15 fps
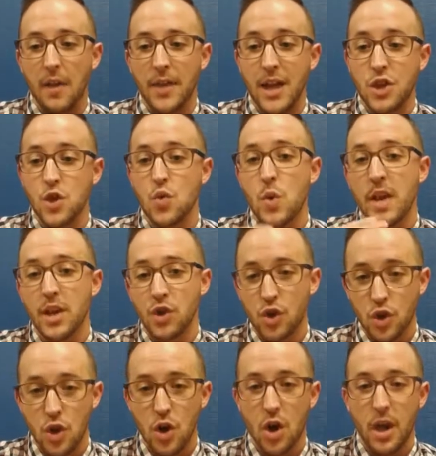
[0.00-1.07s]
that you
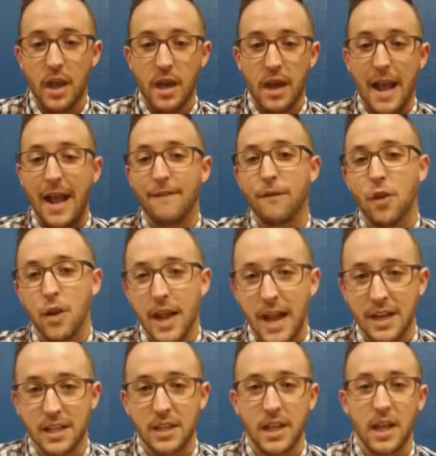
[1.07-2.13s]
injure in an at-fault
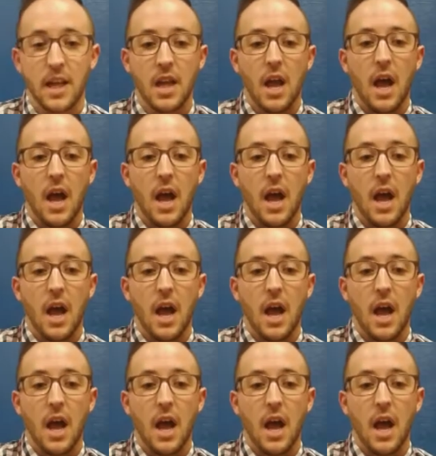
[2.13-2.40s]
accident